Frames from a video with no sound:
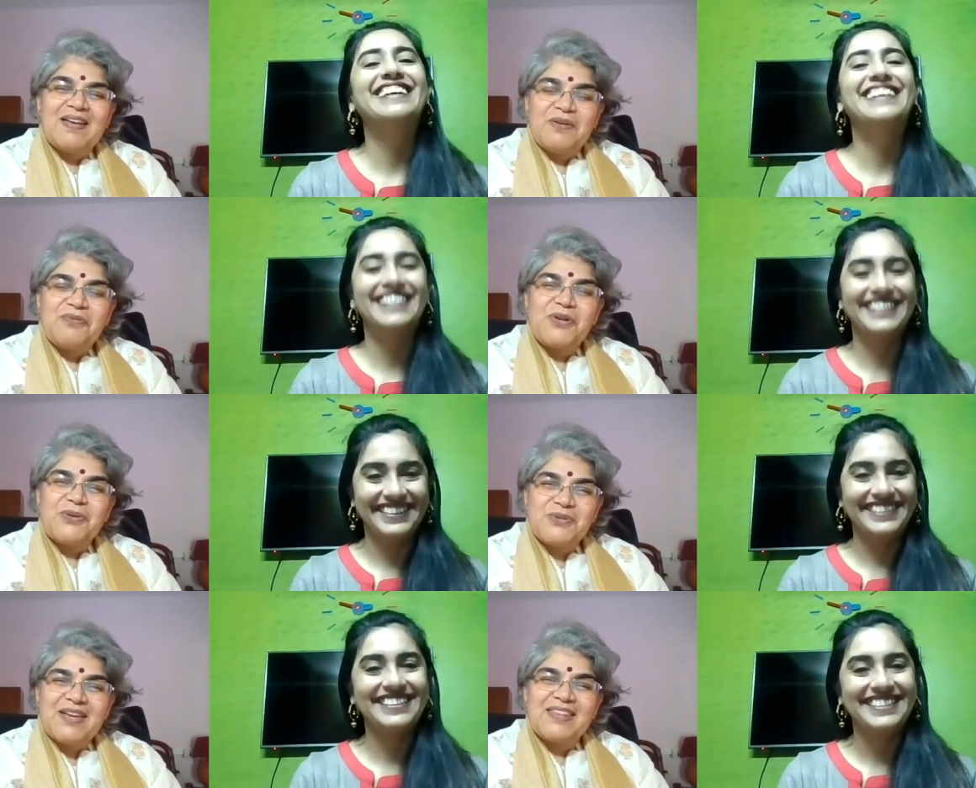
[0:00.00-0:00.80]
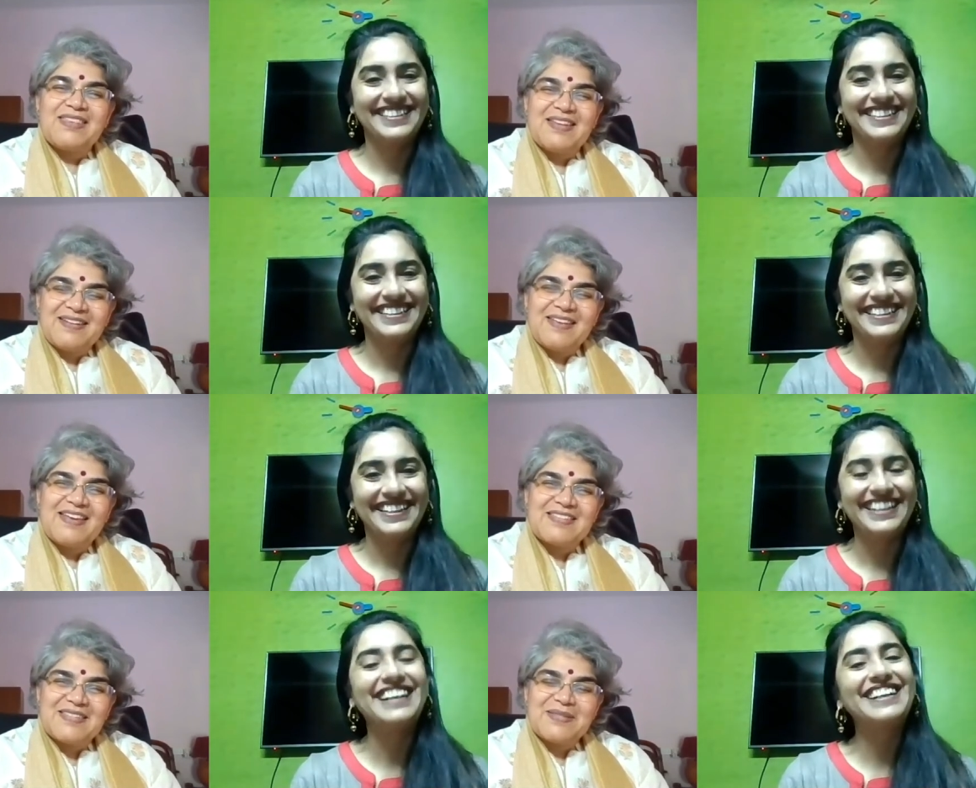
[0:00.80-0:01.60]
Speaker 1: for you to get
Speaker 2: there.
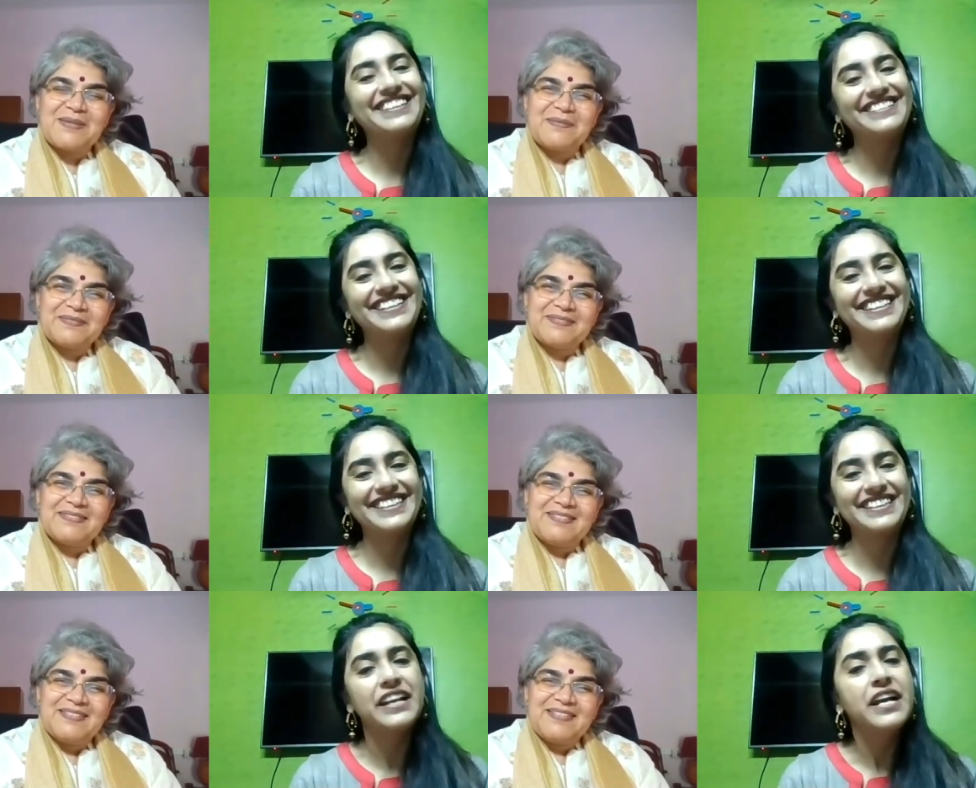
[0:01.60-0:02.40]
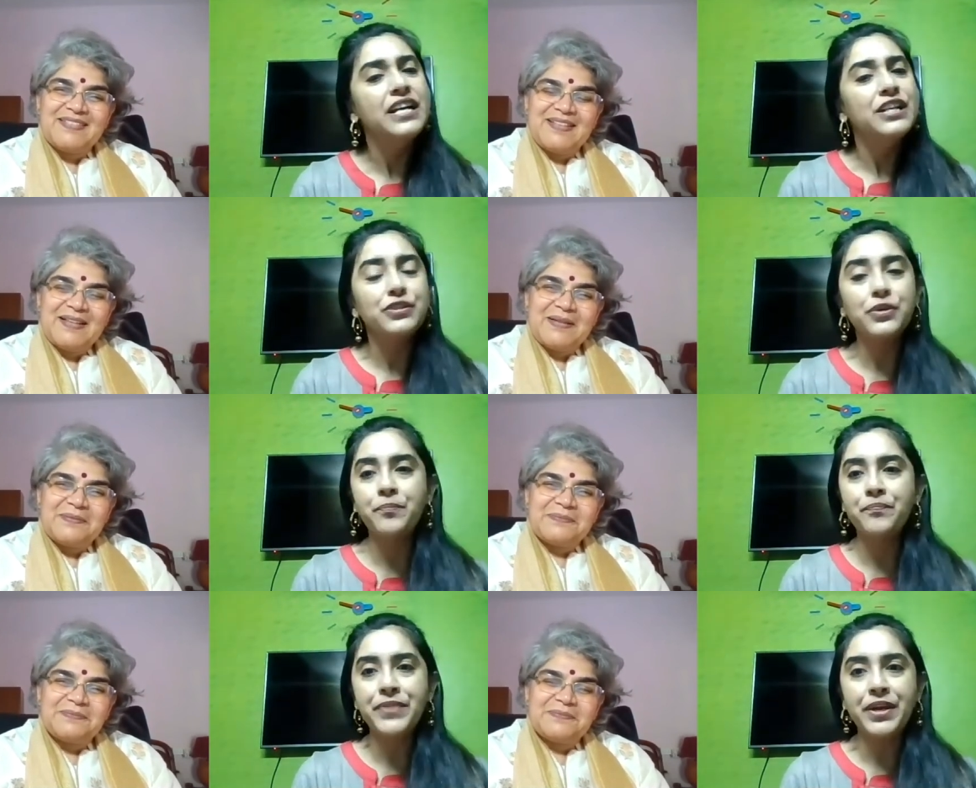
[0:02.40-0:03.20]
Speaker 1: Yes. Agreed. Agreed.
Speaker 2: So,
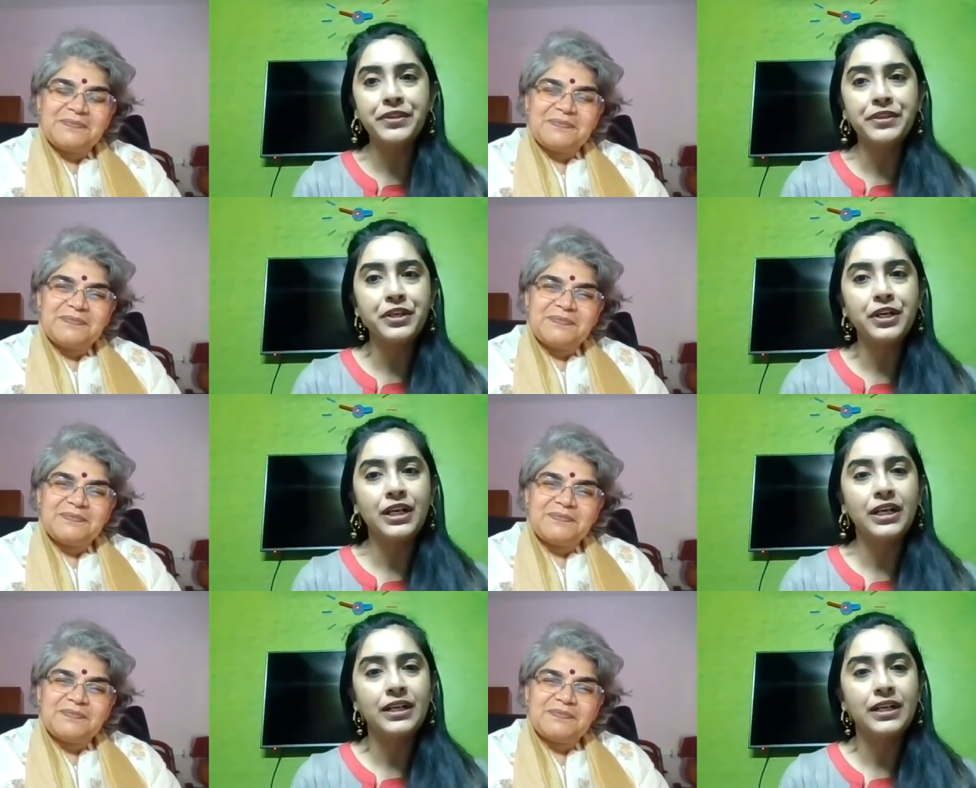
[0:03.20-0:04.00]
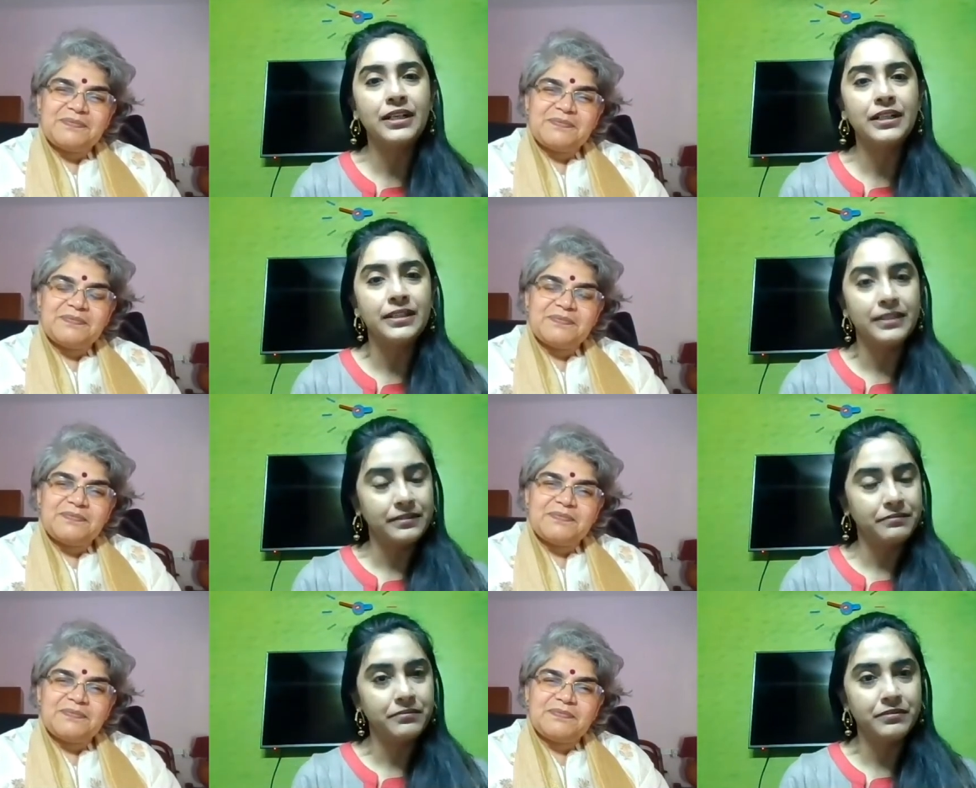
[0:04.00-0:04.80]
you know,
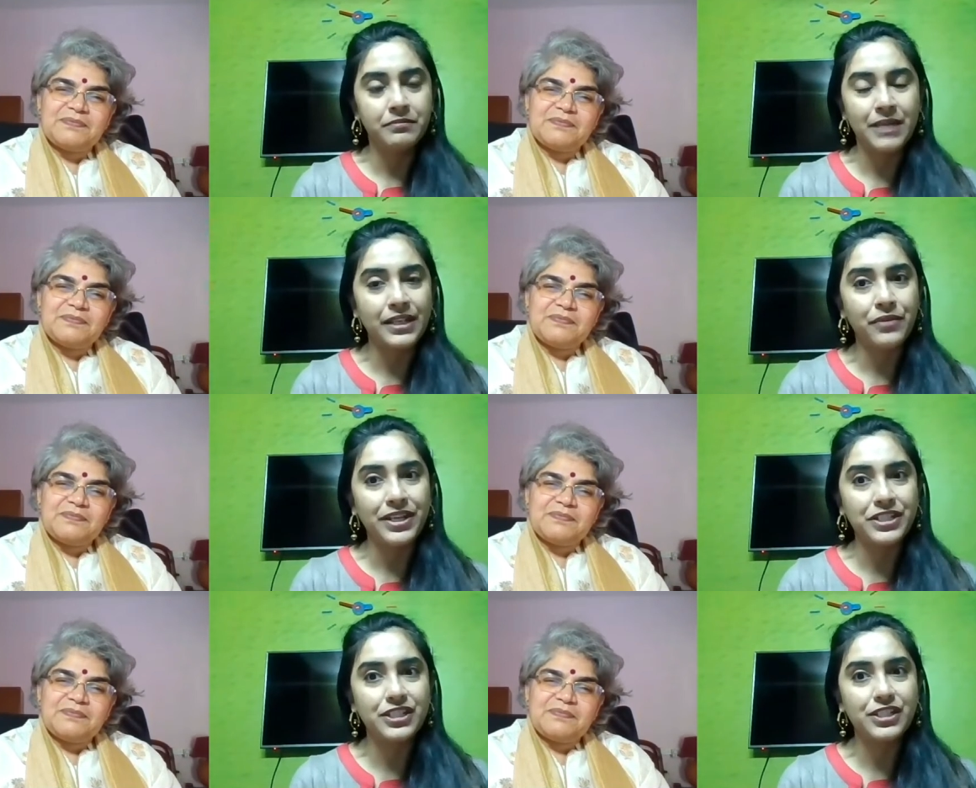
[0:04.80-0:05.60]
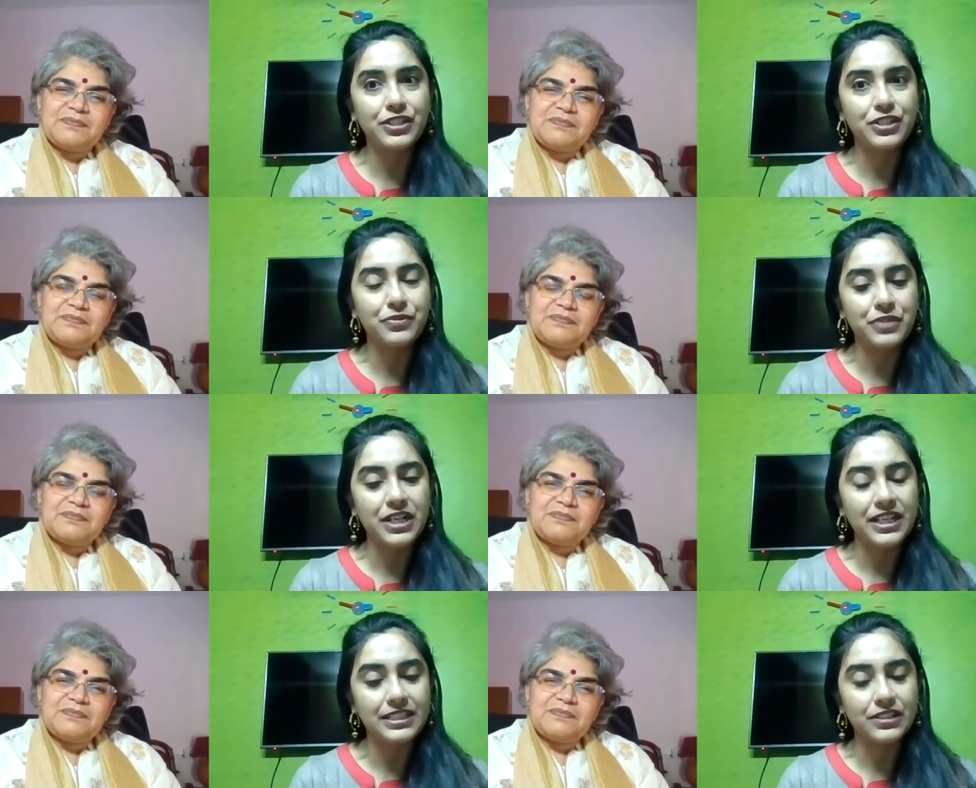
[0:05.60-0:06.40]
my question to you,
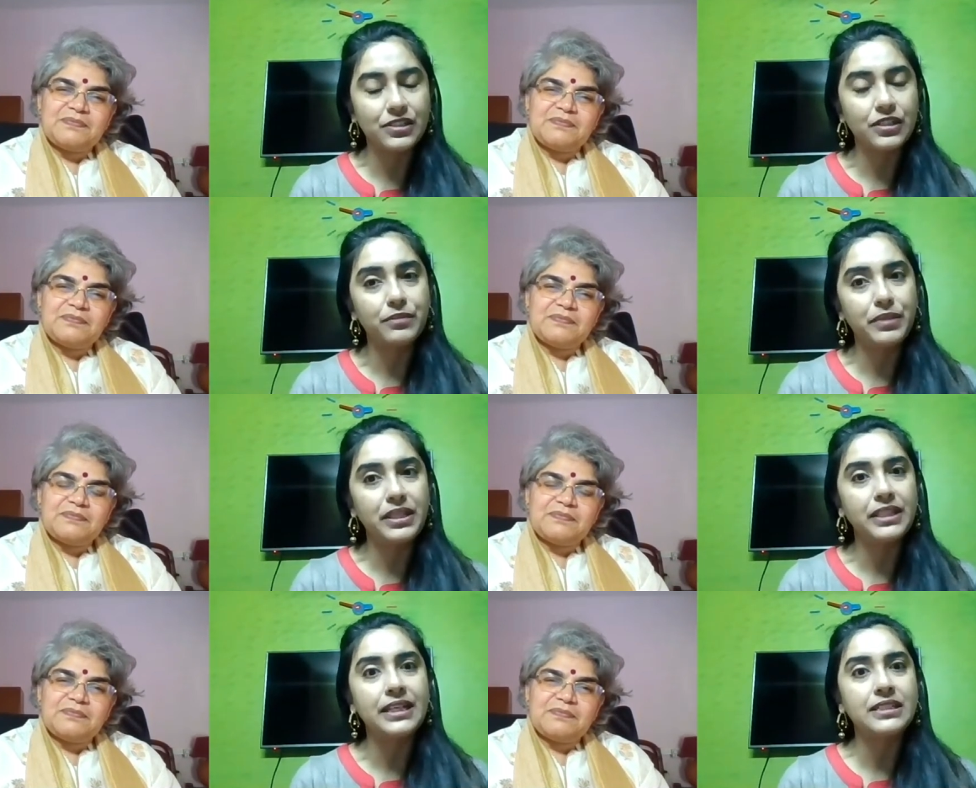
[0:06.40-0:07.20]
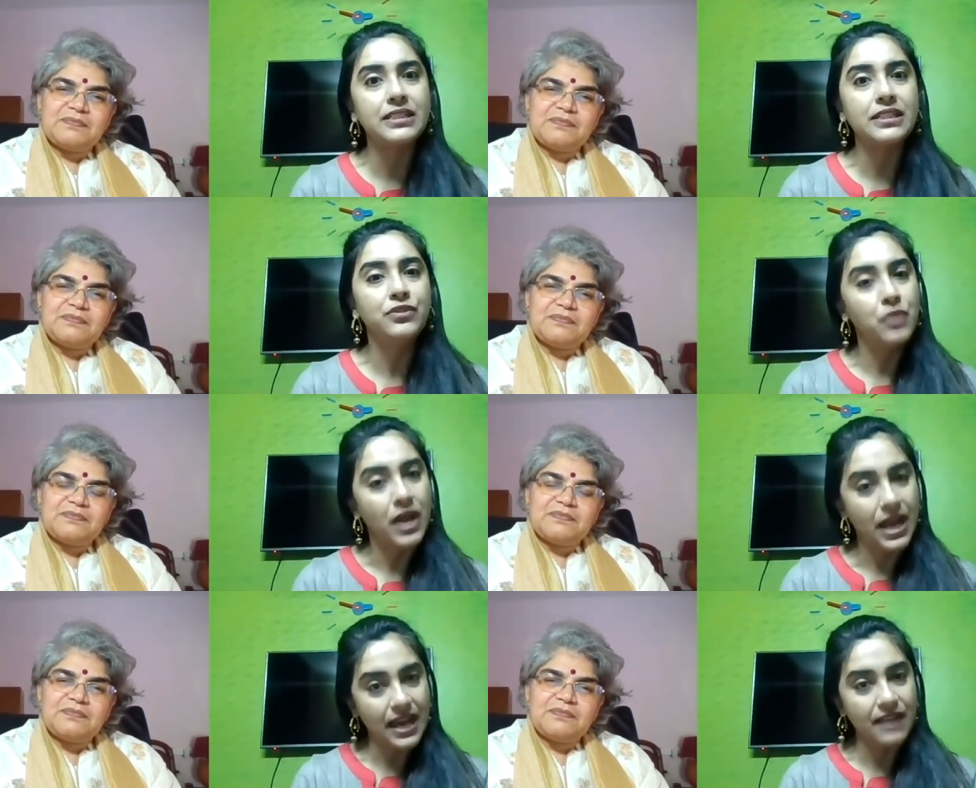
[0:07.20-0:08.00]
Gayathri, is going to be that you
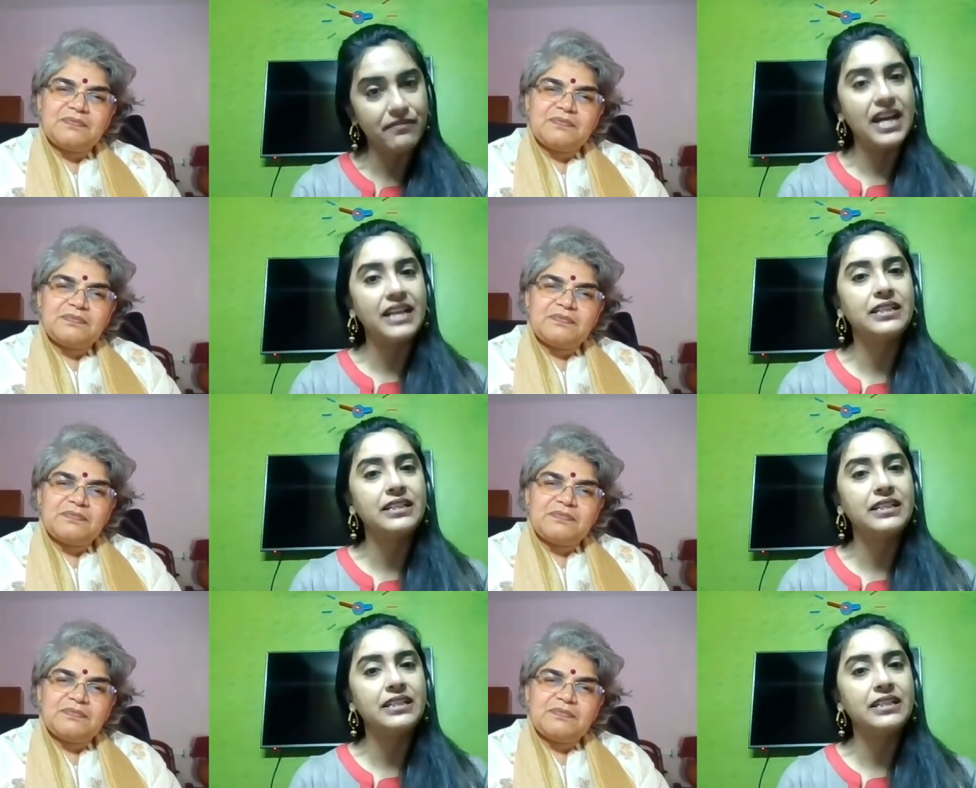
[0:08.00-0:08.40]
have had